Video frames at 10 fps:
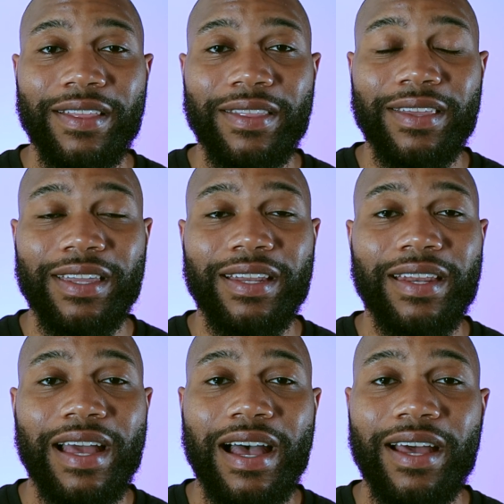the
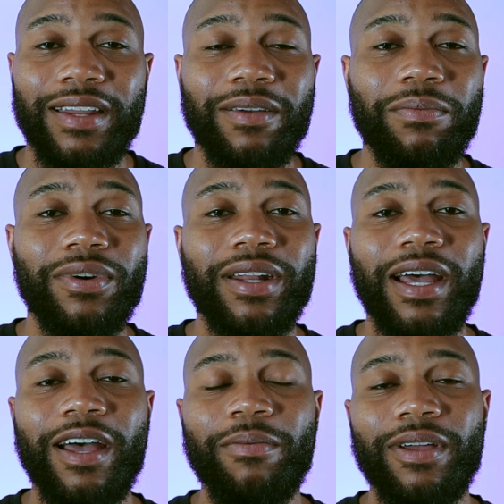non-M1
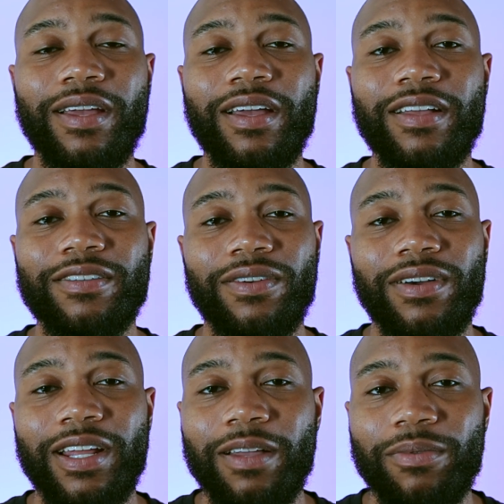iPads
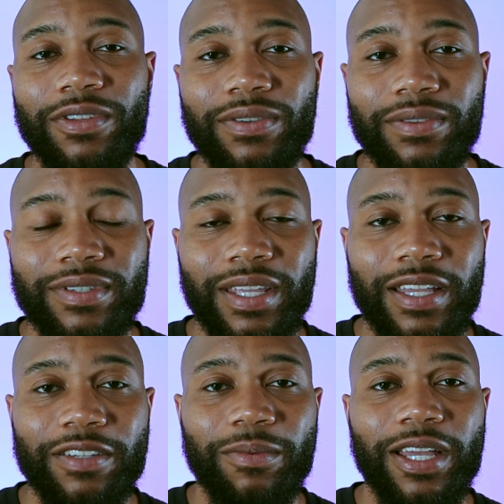aren't able to use
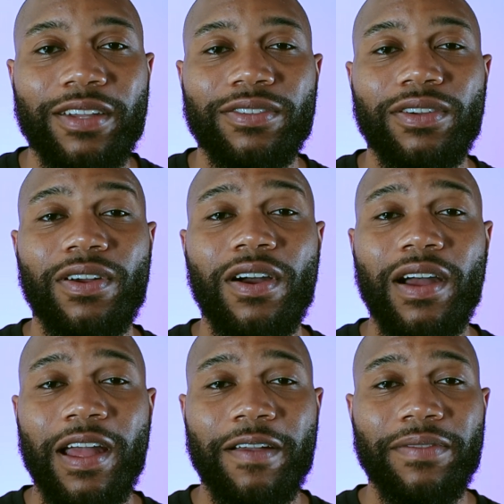Stage Manager or
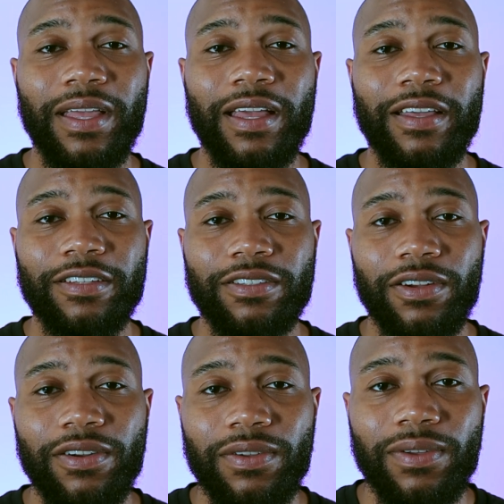have that
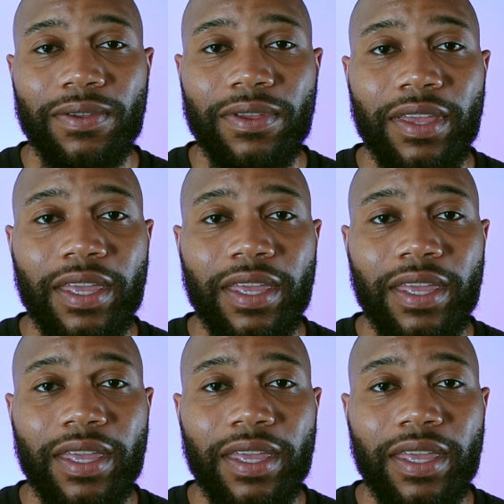external